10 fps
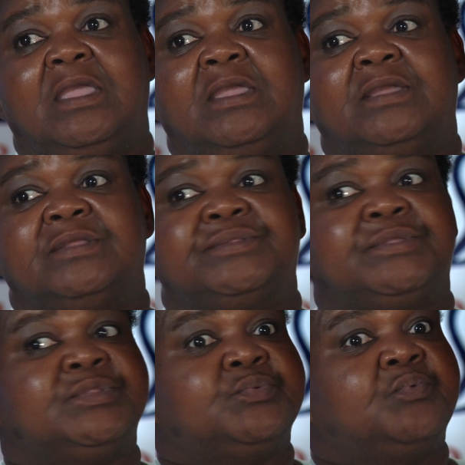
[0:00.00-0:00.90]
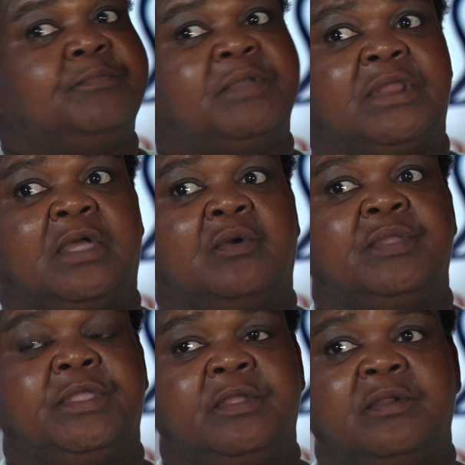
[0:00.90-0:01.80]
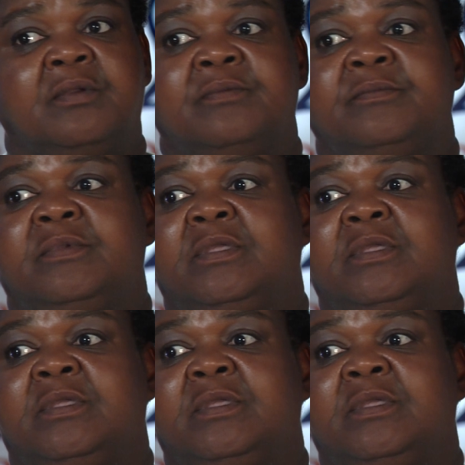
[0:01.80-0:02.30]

And since we've been out here,